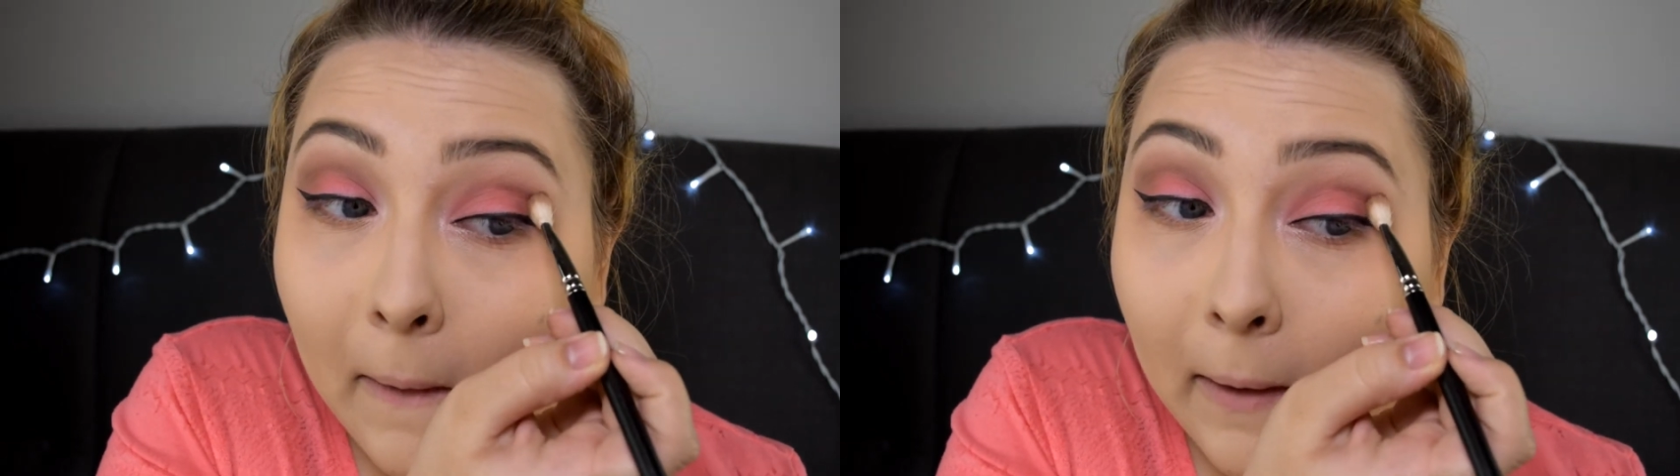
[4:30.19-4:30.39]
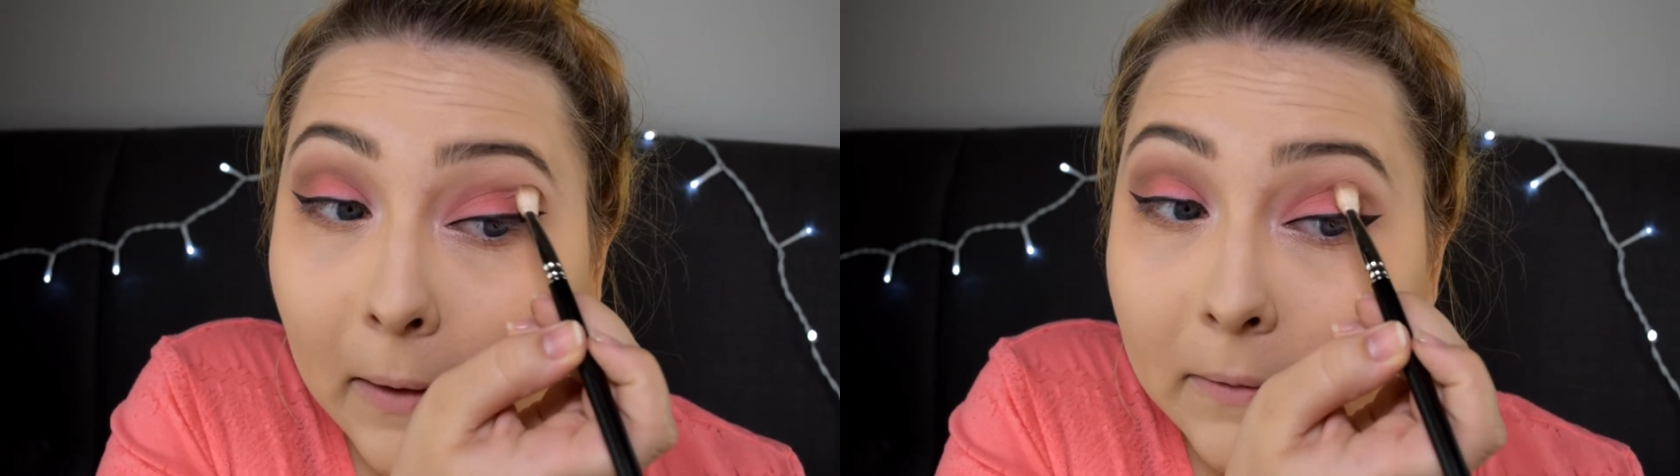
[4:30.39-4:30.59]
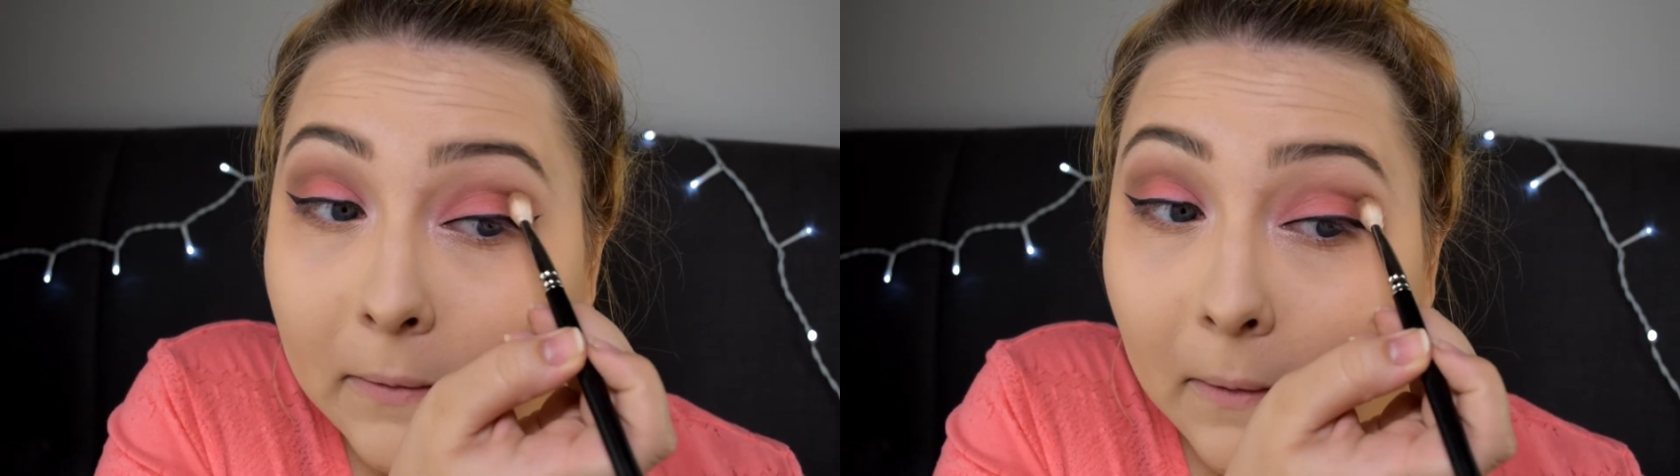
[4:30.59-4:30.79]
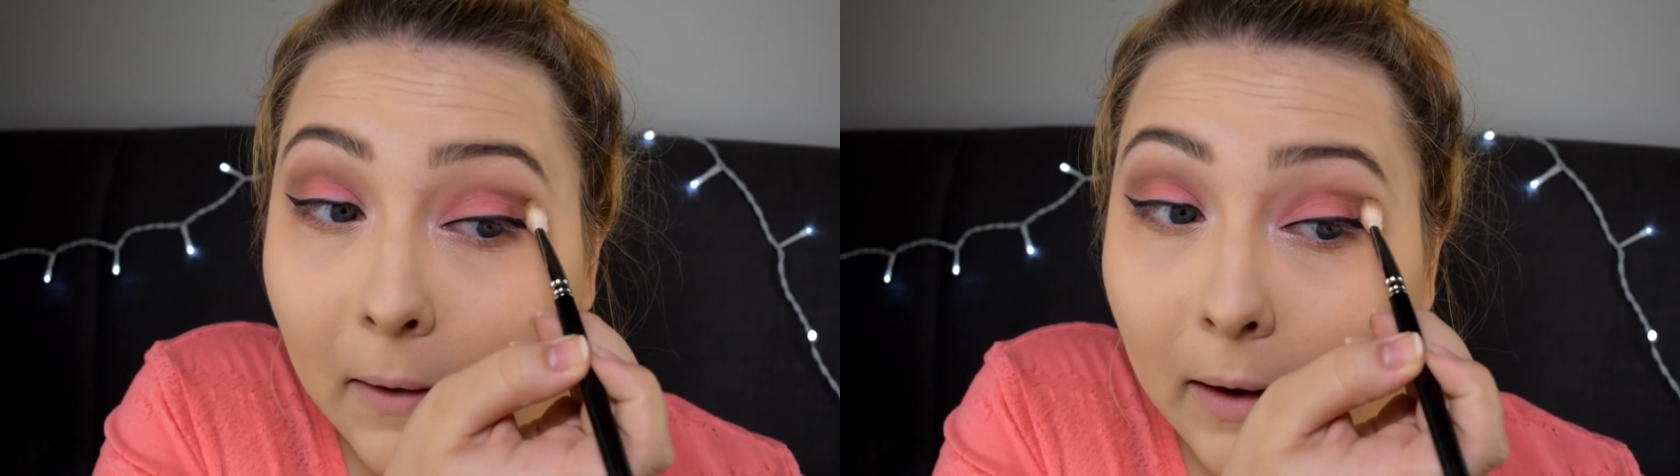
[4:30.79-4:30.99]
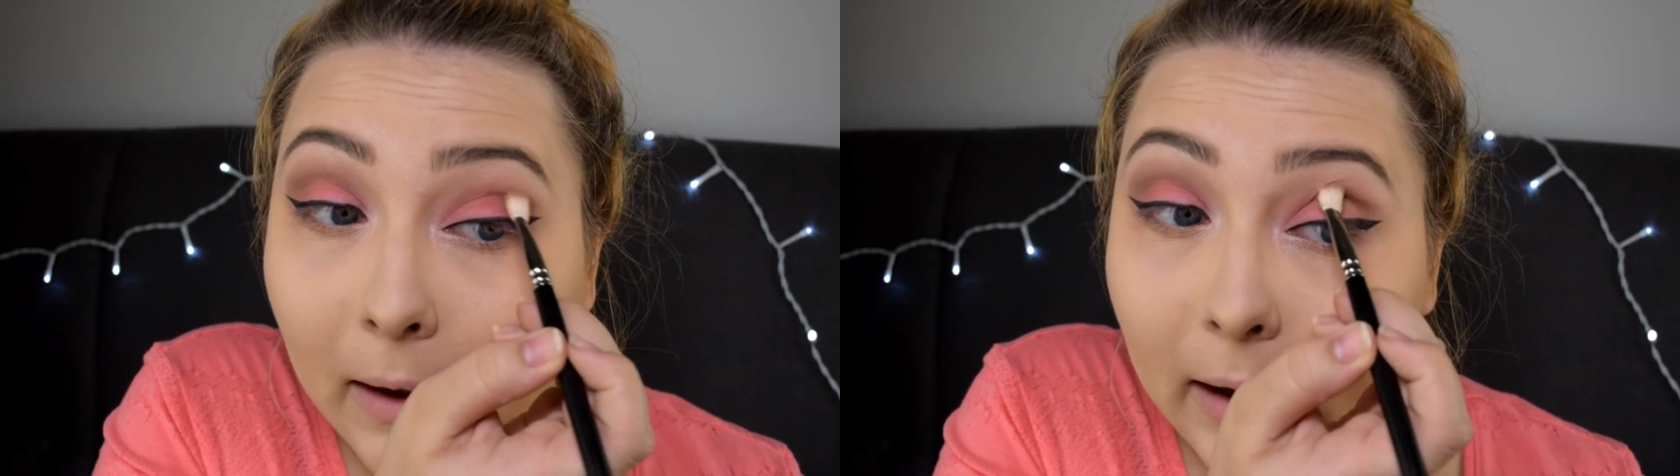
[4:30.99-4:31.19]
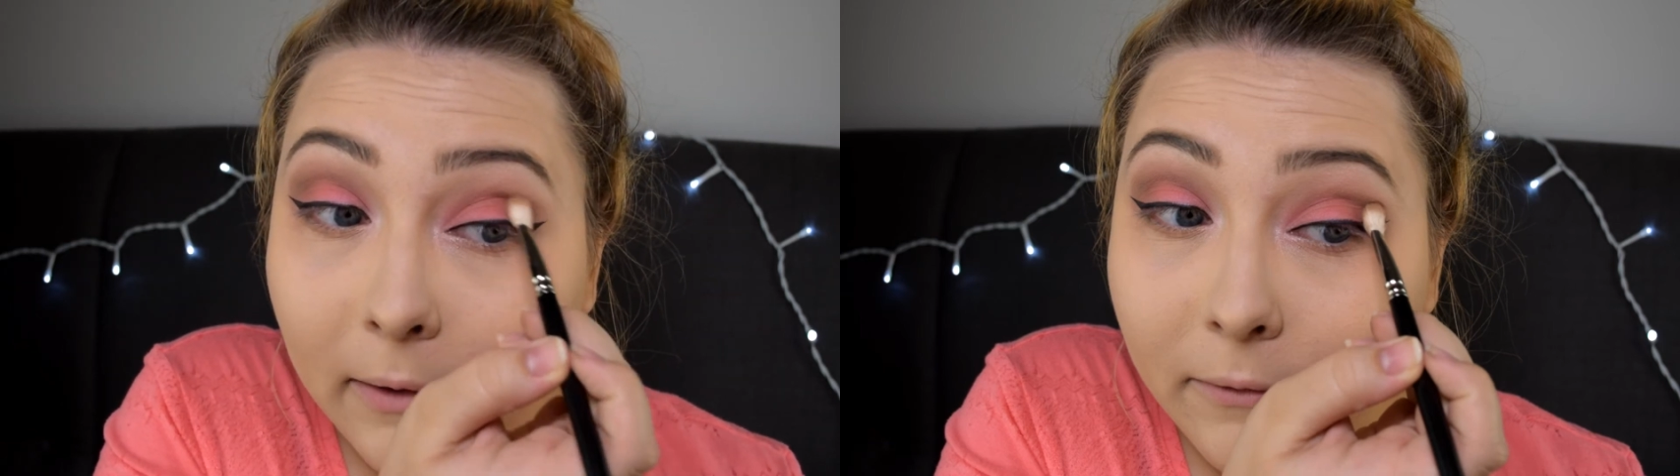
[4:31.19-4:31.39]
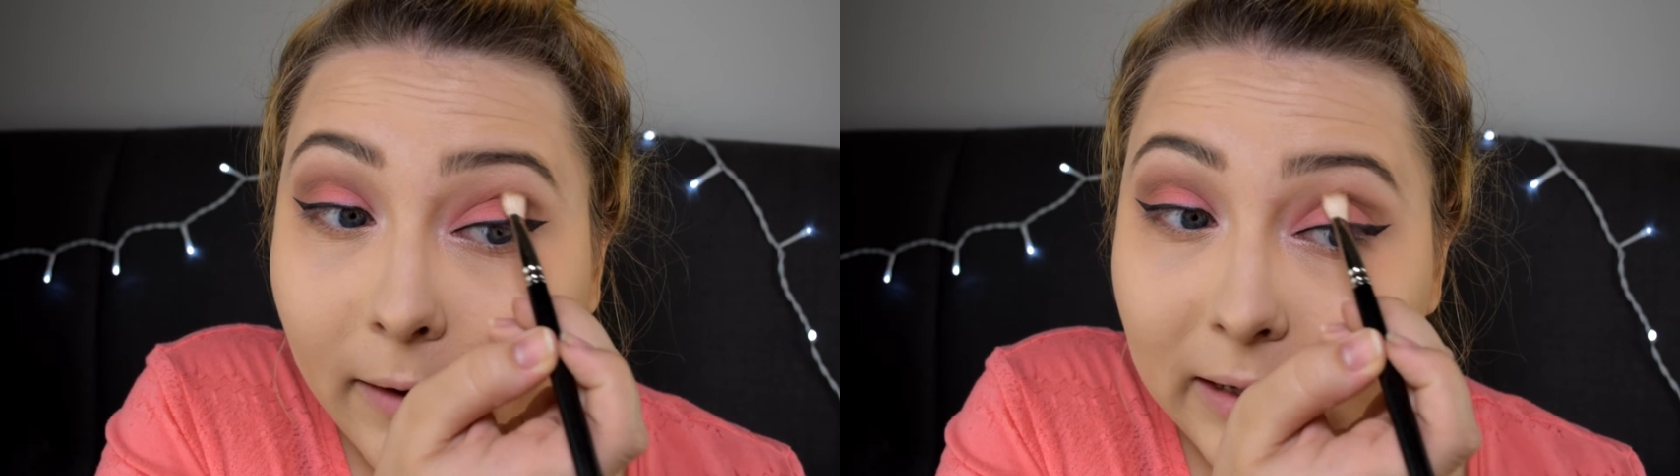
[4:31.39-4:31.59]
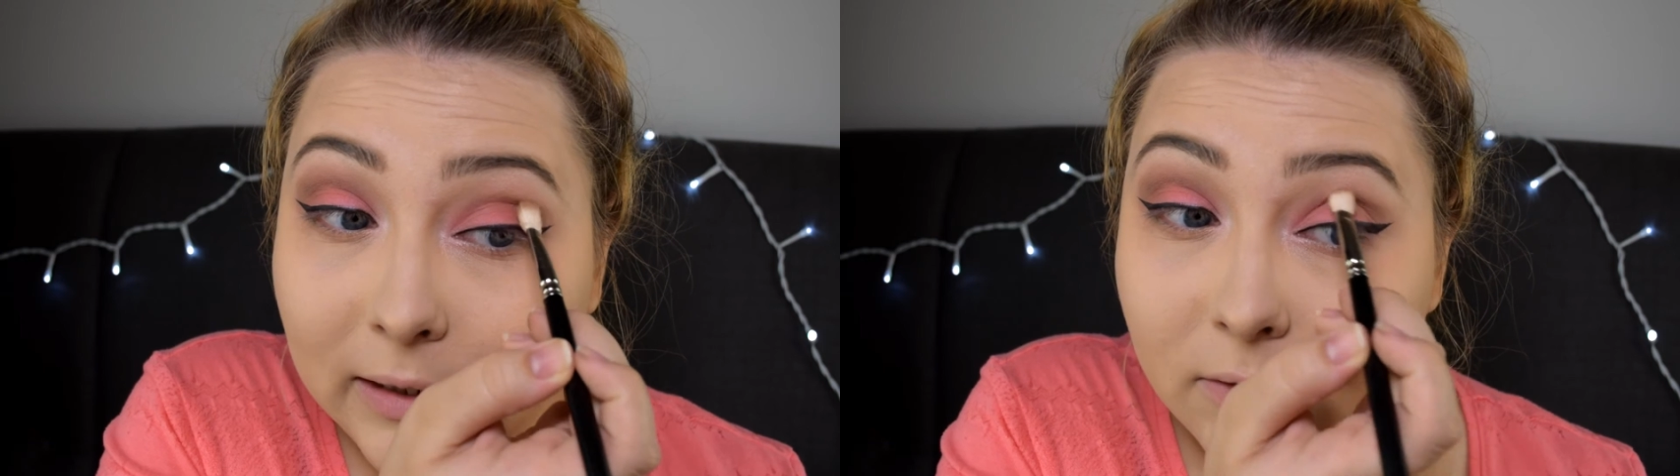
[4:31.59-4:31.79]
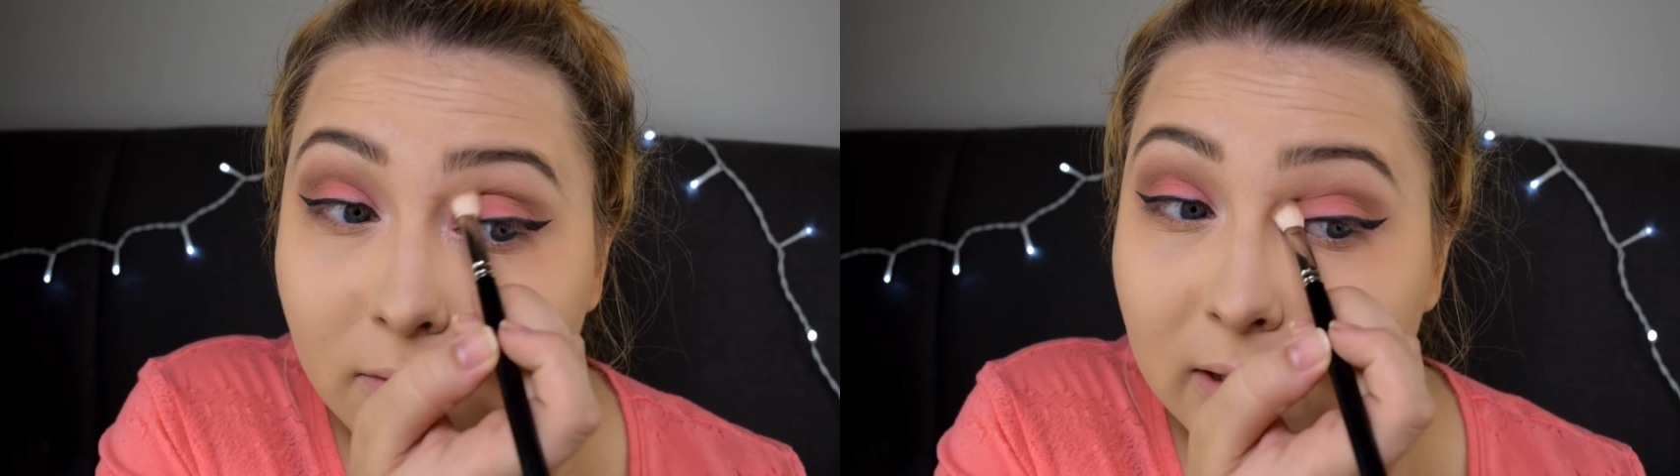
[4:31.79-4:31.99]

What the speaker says: And I find it